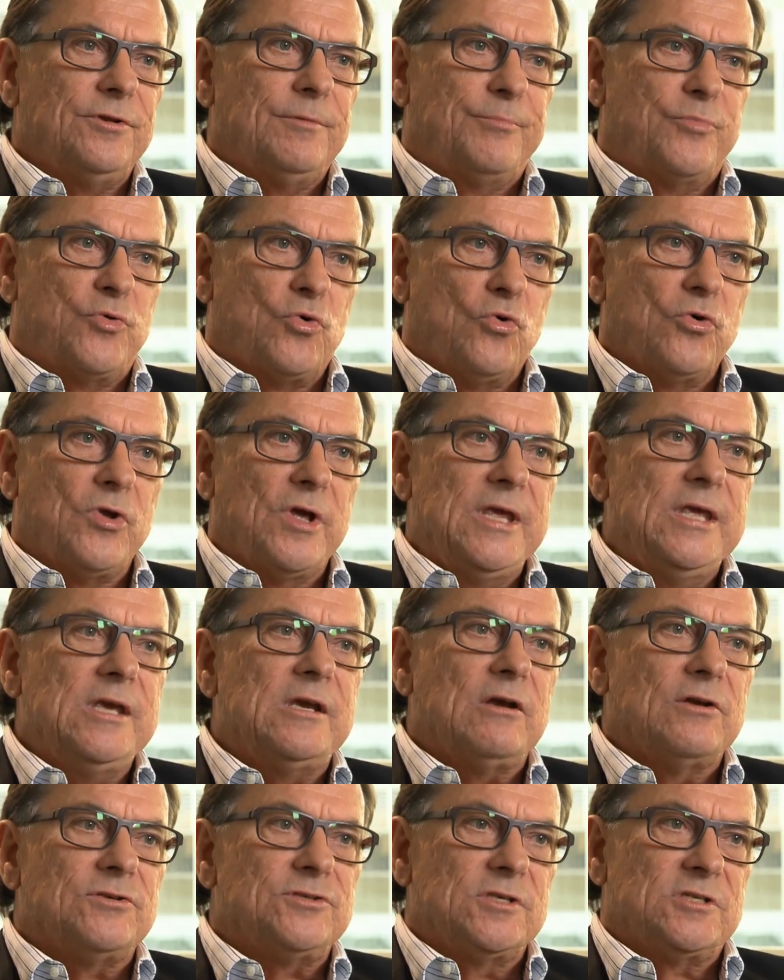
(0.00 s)
the broader
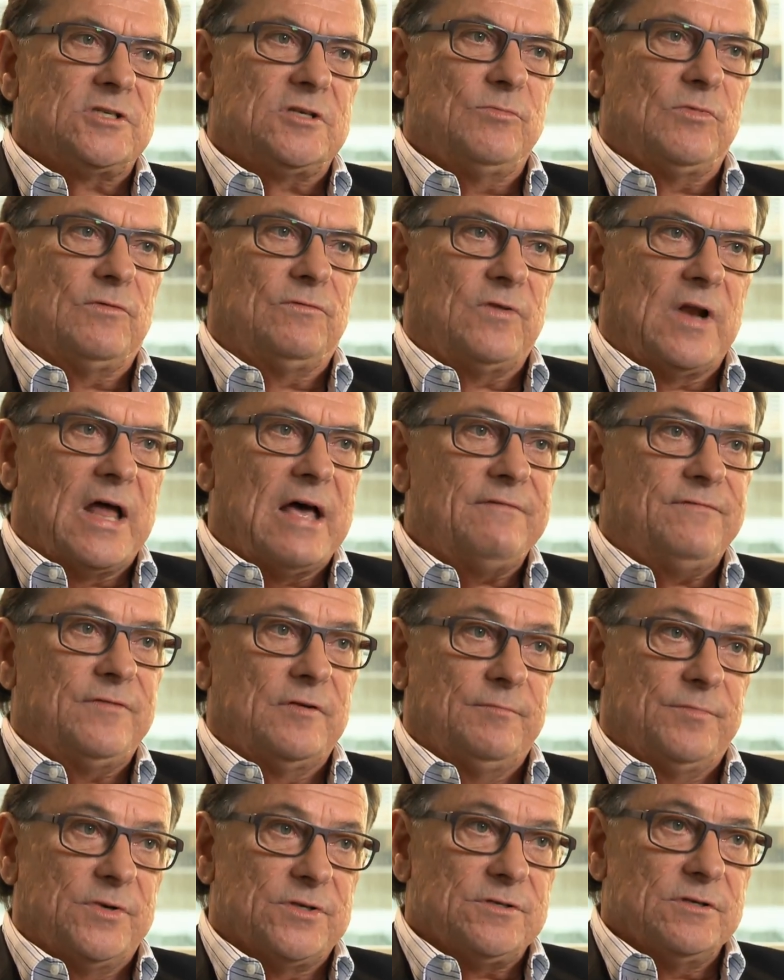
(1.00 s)
ecosystem of life
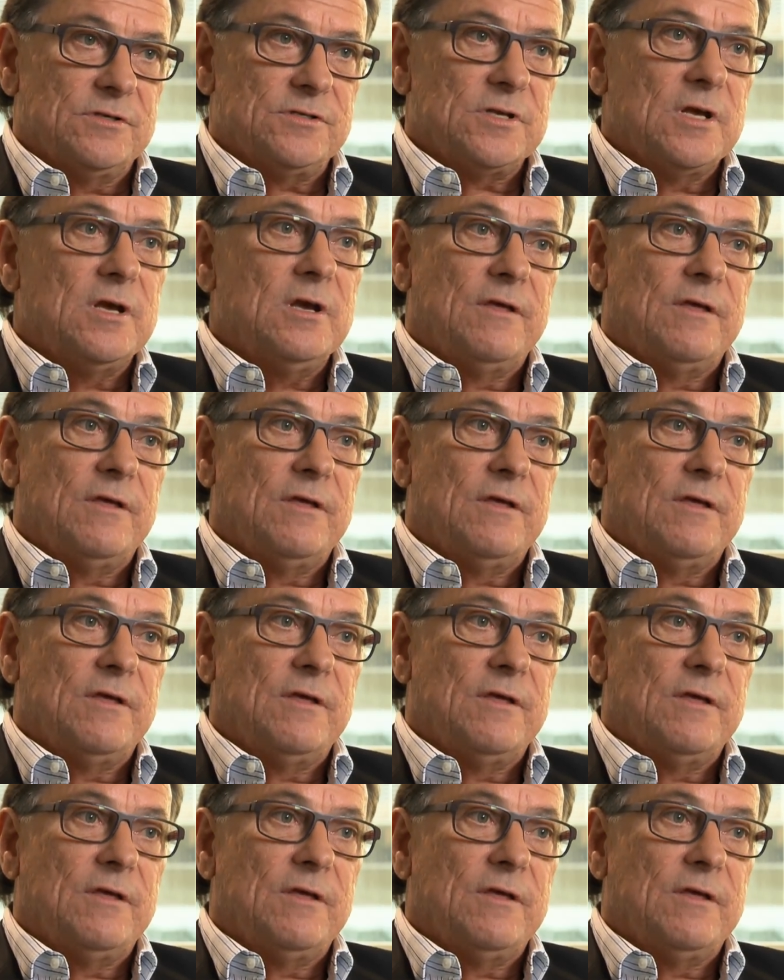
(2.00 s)
and business.